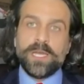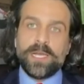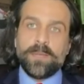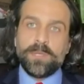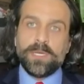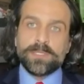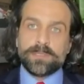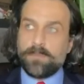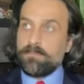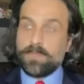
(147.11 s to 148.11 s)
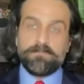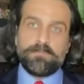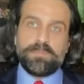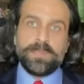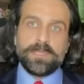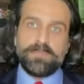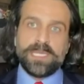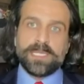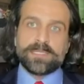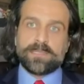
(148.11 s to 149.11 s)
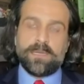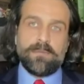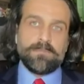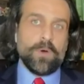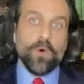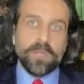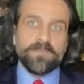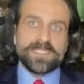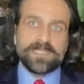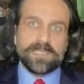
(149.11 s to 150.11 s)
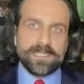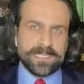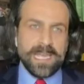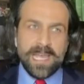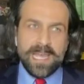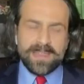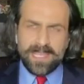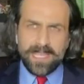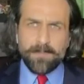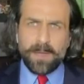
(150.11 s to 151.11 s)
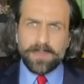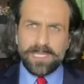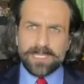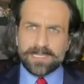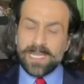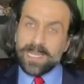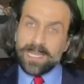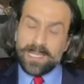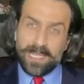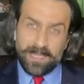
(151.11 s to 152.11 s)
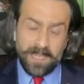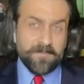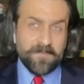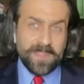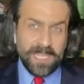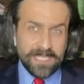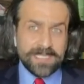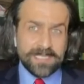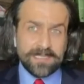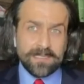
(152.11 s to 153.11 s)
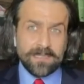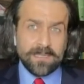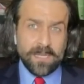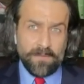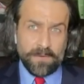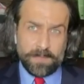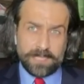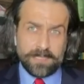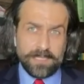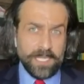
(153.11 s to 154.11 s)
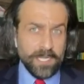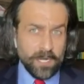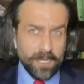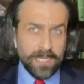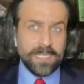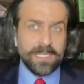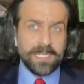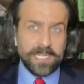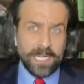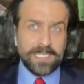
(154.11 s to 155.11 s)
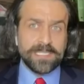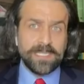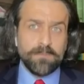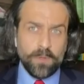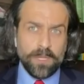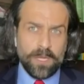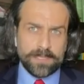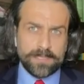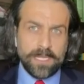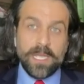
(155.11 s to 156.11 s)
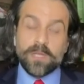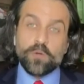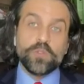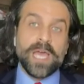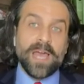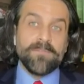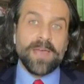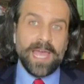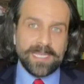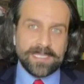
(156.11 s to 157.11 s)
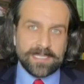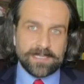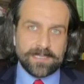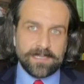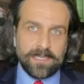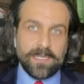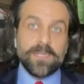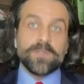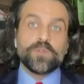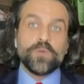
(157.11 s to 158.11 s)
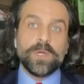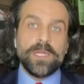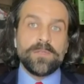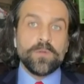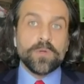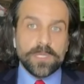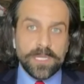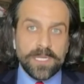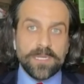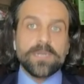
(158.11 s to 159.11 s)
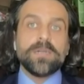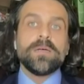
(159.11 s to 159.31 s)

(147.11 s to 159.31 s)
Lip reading: Arabia's biggest oil facilities. Mm-hmm. Think about this. If this government, the Iranian crazy mullahs, could have access to a nuclear